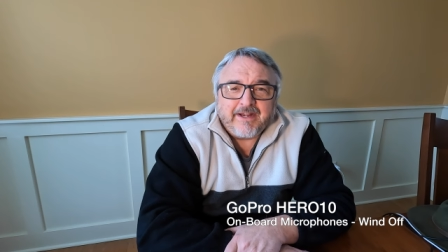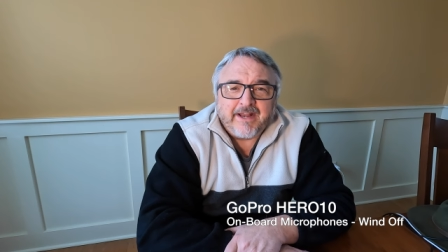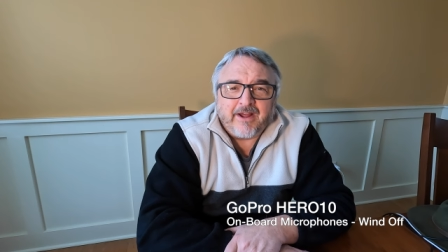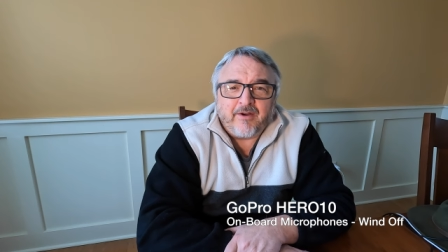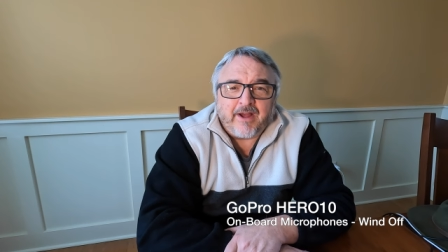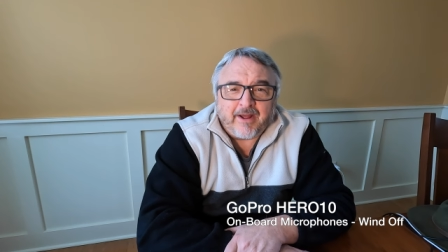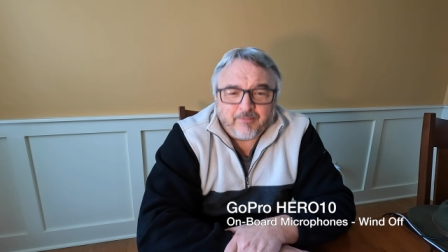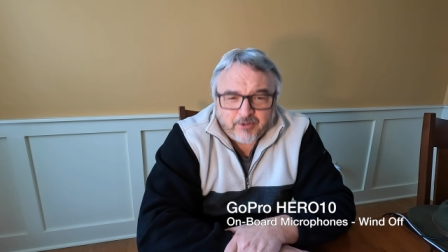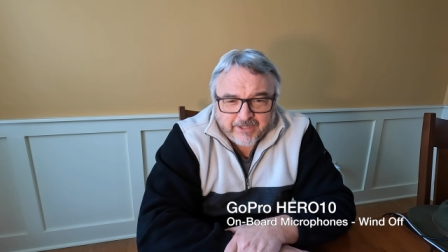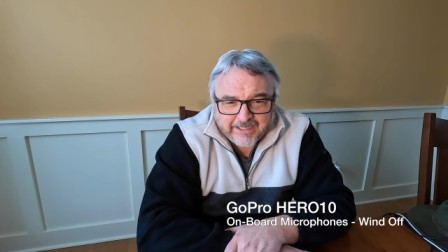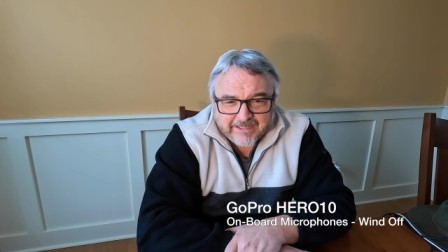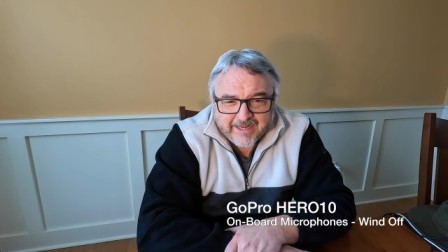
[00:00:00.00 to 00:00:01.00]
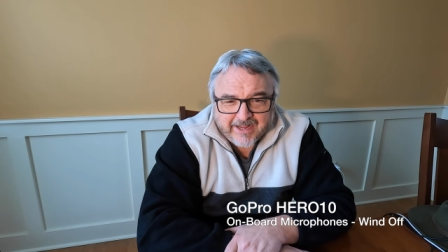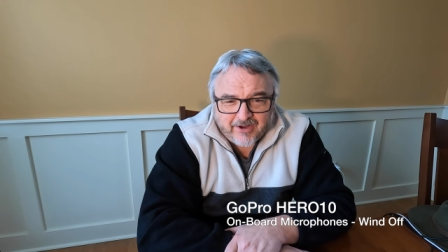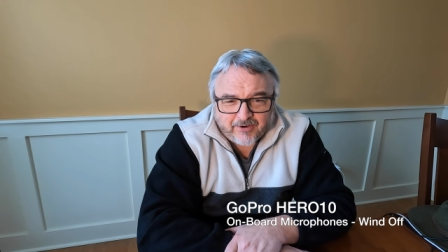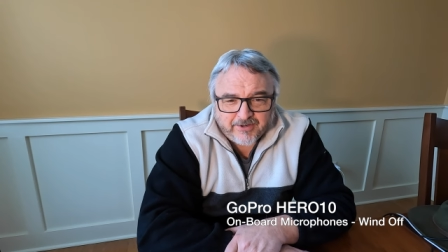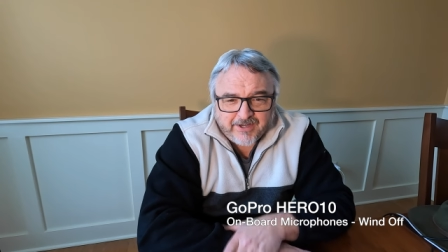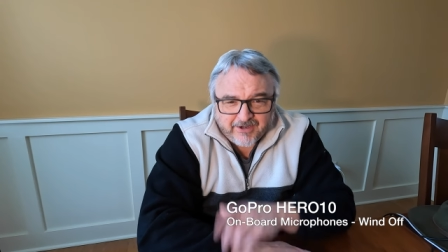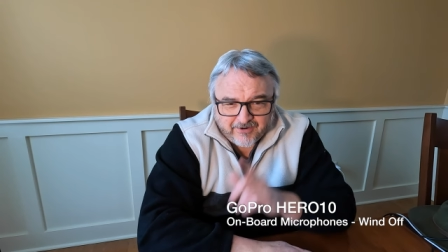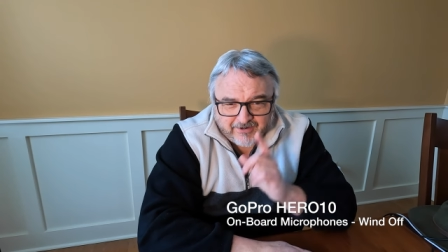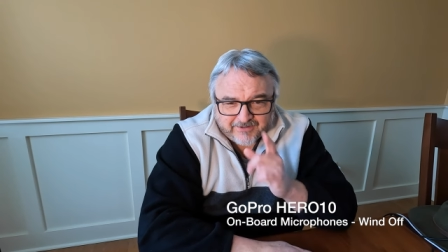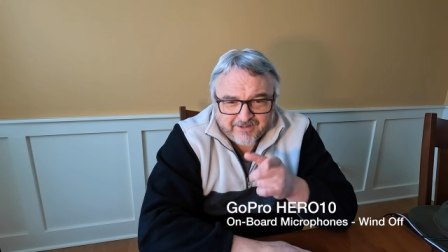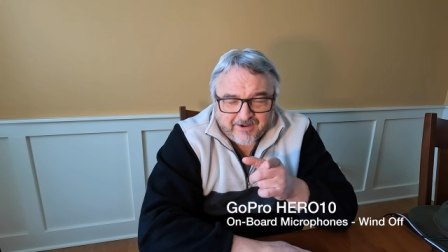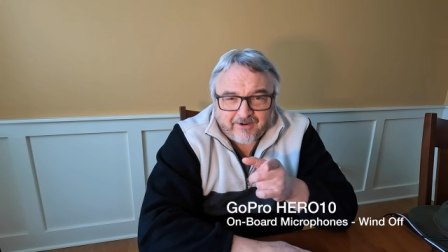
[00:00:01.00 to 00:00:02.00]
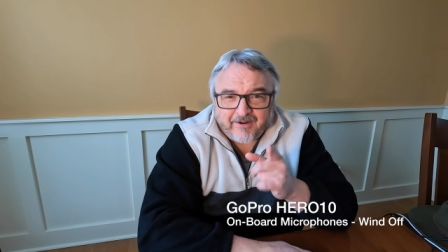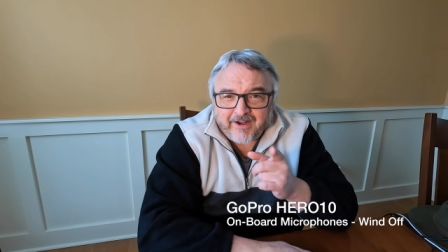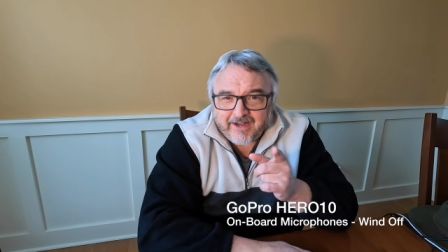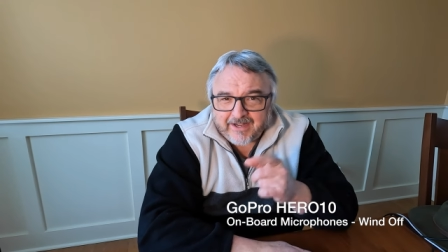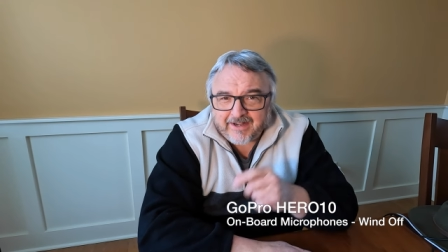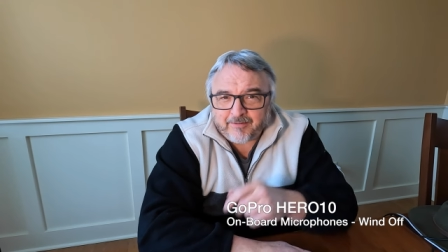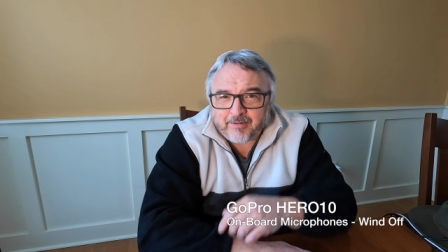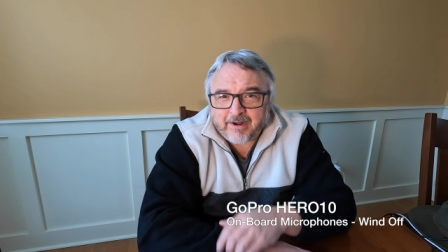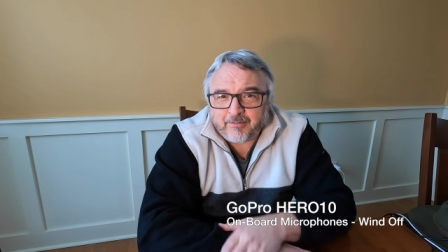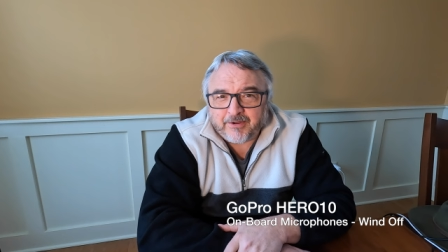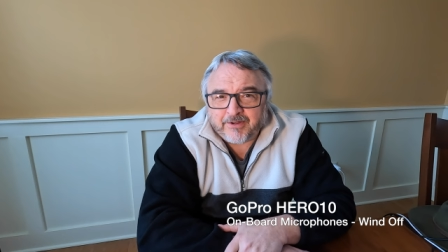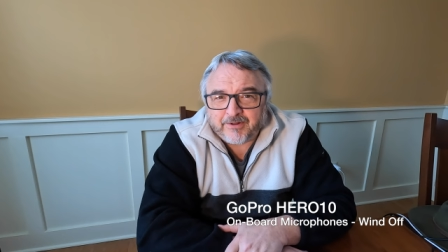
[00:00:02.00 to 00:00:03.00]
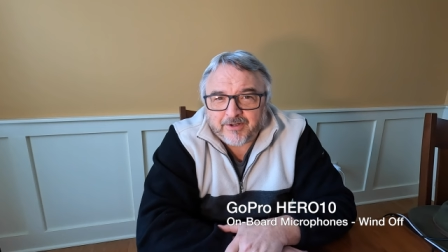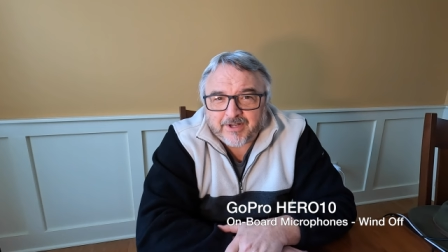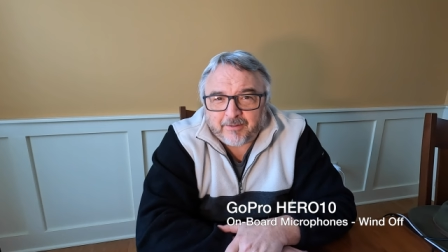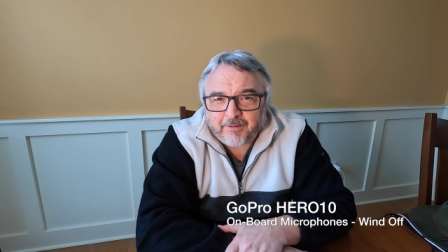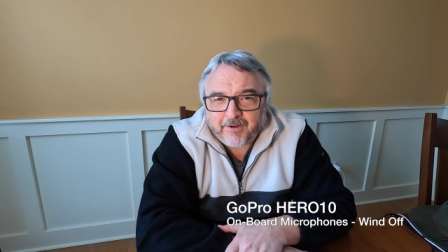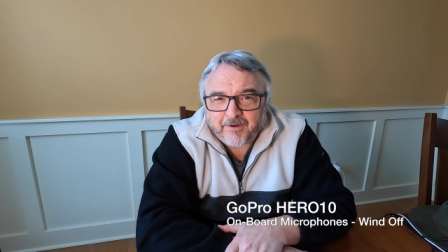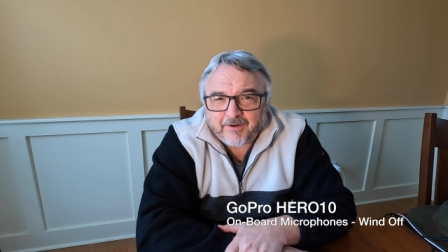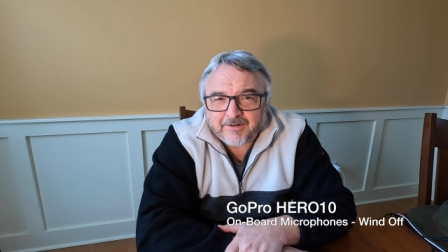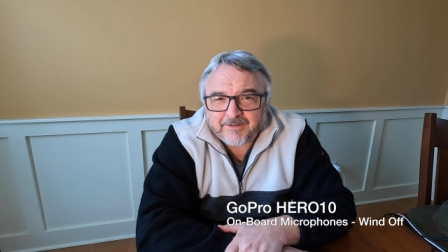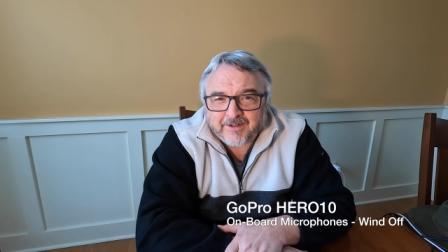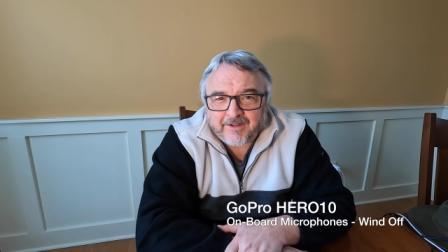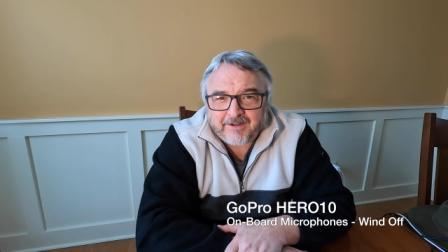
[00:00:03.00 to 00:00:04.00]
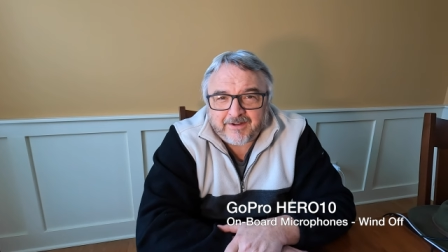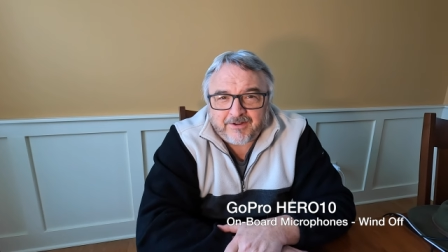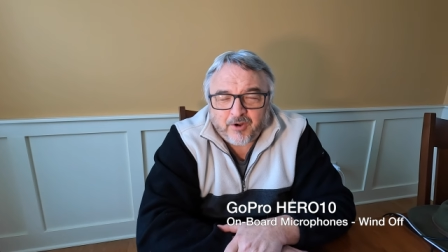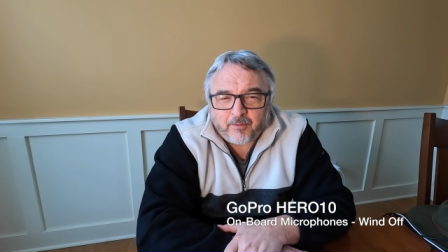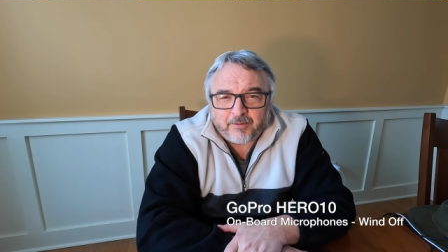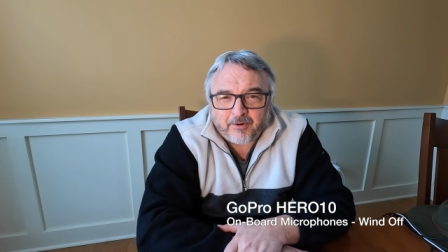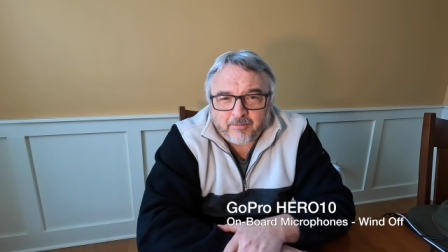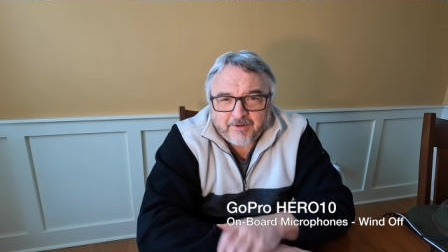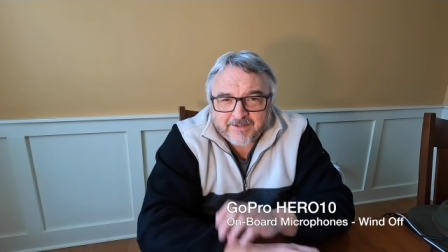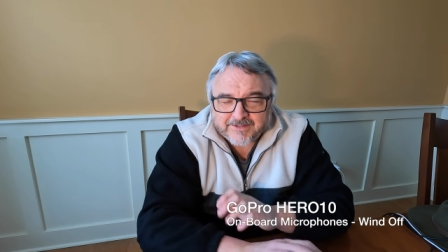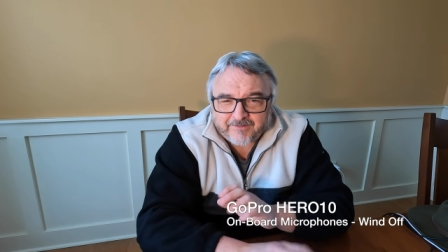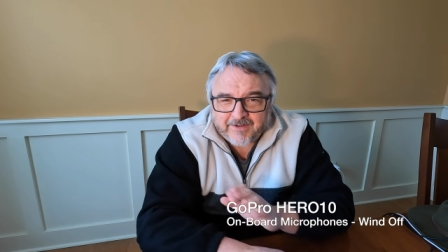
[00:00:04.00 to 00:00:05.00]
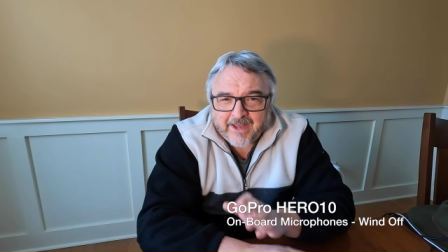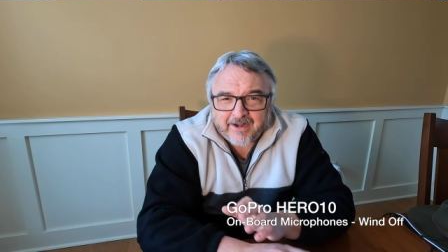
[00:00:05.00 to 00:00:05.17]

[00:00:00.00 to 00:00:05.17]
Now, I'm looking down here at the R eight. I probably could look up here at the GoPro because I've